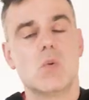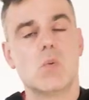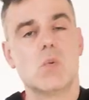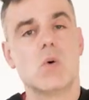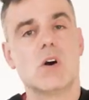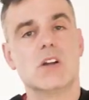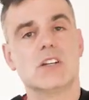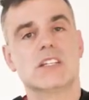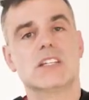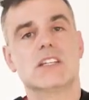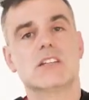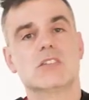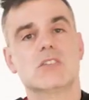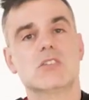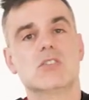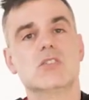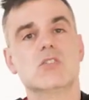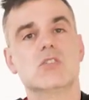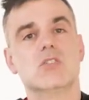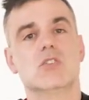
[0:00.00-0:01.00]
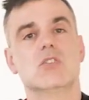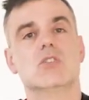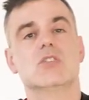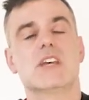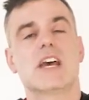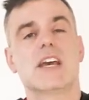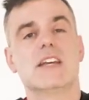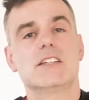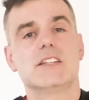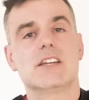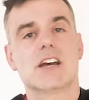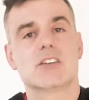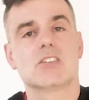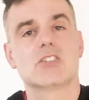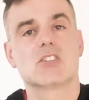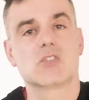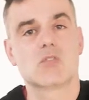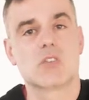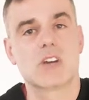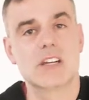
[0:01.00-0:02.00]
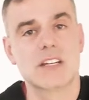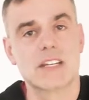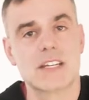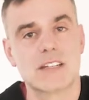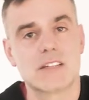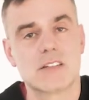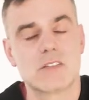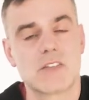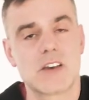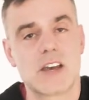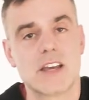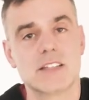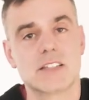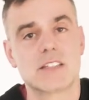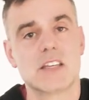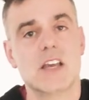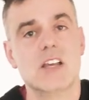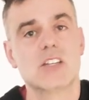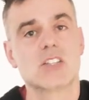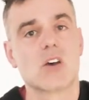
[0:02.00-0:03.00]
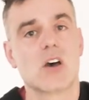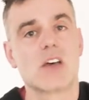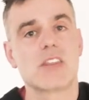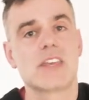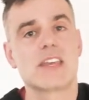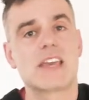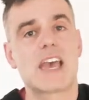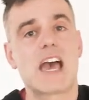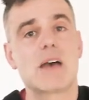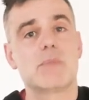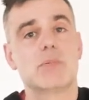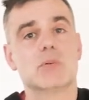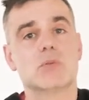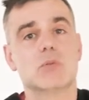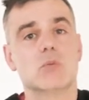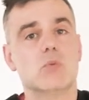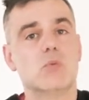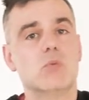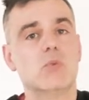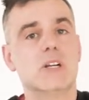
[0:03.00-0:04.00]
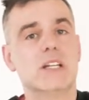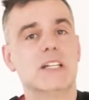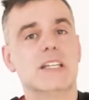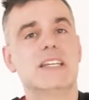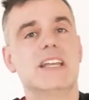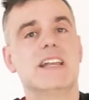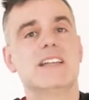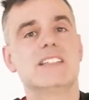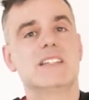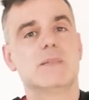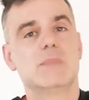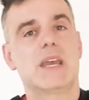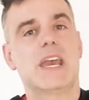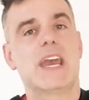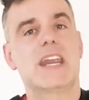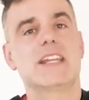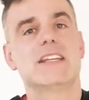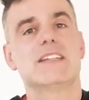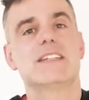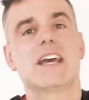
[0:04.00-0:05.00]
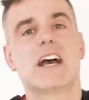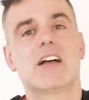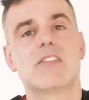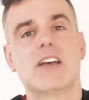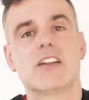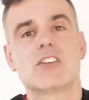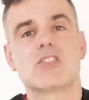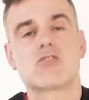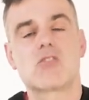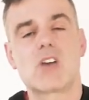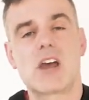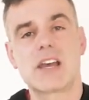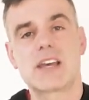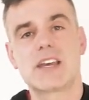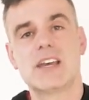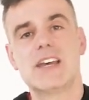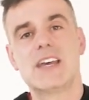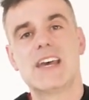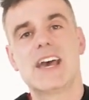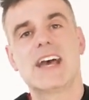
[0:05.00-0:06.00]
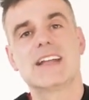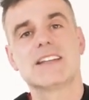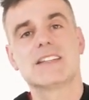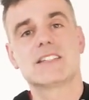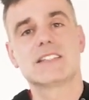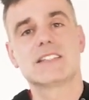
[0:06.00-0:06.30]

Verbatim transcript: wanting to use a touchscreen interface. So I think Apple really needs to be heading down that track at